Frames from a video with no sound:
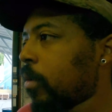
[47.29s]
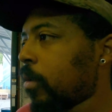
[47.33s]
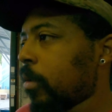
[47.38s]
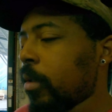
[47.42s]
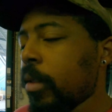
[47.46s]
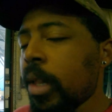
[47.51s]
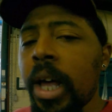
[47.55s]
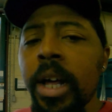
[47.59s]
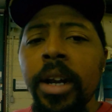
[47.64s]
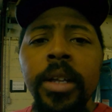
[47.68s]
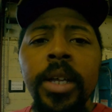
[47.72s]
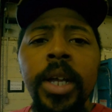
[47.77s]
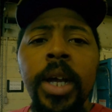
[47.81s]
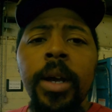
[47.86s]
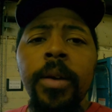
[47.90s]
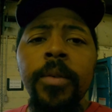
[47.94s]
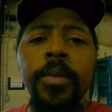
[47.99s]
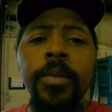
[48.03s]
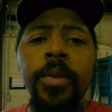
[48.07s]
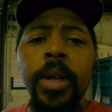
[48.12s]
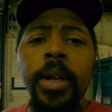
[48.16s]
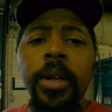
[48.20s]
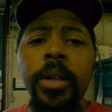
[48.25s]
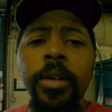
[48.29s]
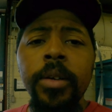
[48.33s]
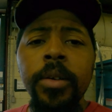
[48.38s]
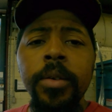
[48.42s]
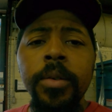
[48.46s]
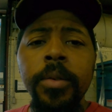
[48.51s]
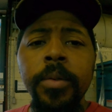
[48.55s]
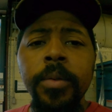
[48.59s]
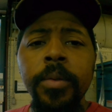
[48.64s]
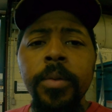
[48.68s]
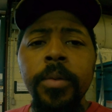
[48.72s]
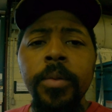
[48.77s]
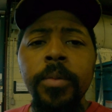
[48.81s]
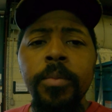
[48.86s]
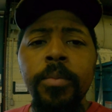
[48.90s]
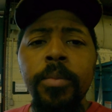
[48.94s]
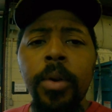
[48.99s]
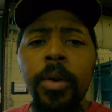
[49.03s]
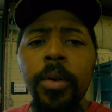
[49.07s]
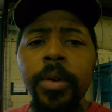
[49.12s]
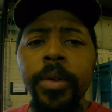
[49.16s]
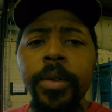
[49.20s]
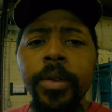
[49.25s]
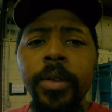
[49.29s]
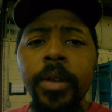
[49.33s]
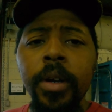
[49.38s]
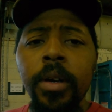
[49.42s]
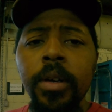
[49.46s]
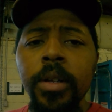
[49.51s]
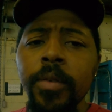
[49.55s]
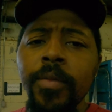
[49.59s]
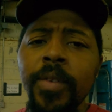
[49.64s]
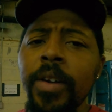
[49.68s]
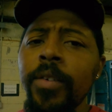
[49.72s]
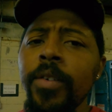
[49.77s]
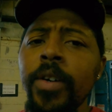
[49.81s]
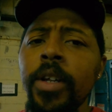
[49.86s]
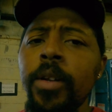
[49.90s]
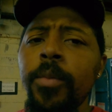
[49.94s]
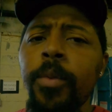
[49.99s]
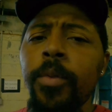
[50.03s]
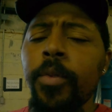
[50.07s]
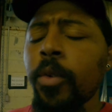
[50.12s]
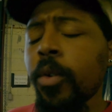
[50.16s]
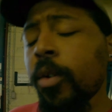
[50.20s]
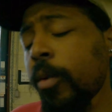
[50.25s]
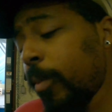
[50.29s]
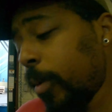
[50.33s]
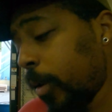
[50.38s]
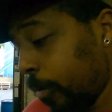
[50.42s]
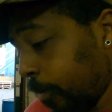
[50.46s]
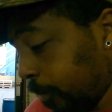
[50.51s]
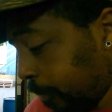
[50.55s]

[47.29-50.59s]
a lot of times when I do part installs, I've never did it before, but